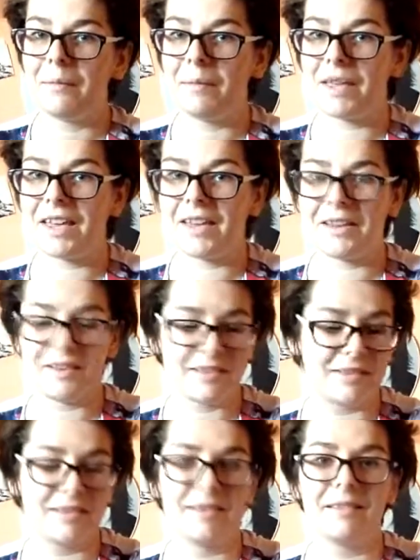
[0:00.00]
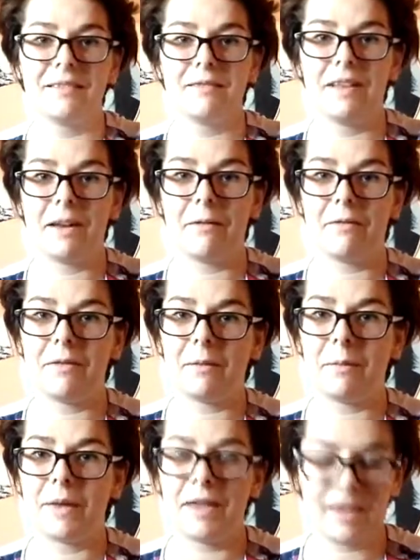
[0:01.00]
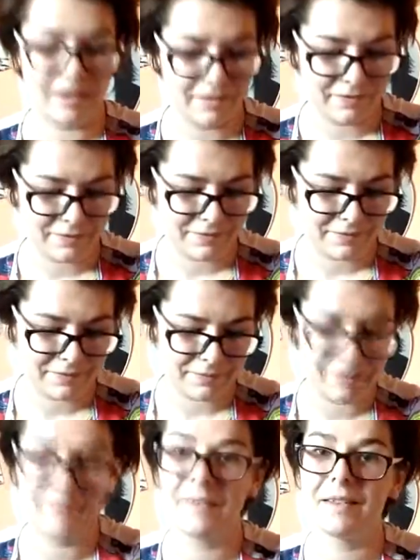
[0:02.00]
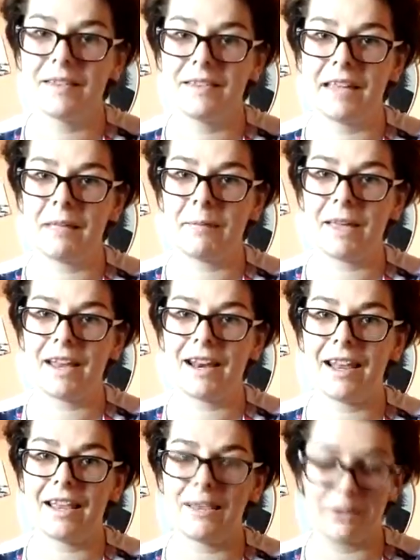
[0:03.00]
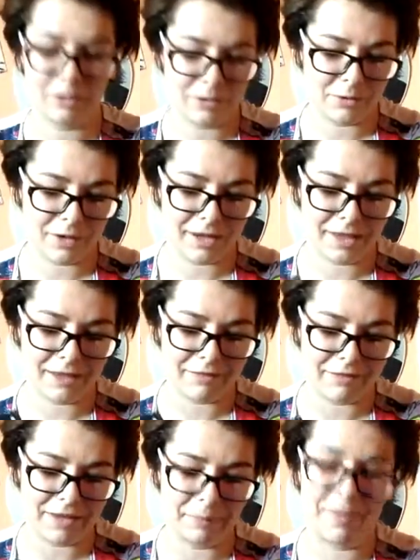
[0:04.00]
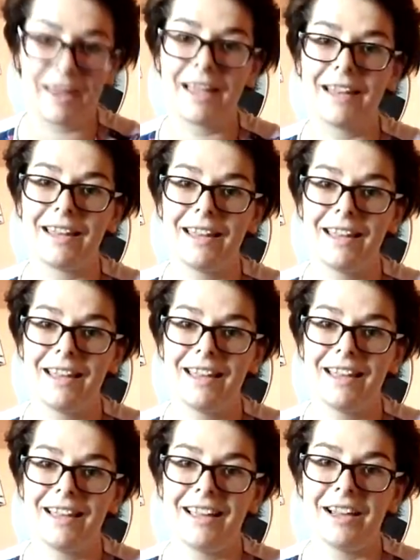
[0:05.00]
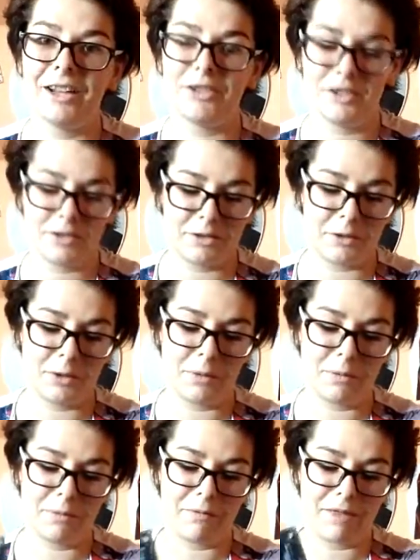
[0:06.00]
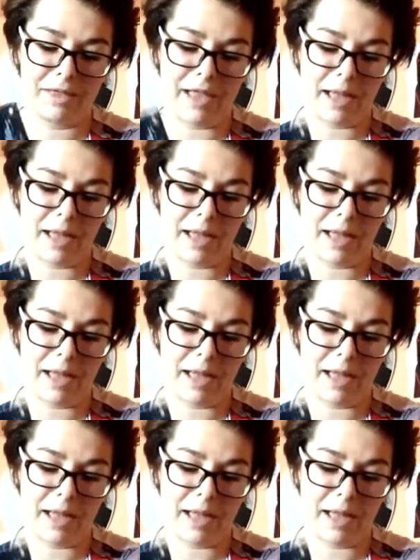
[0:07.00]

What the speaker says: because it will be Damian, and although I love Damian, I just don't know what will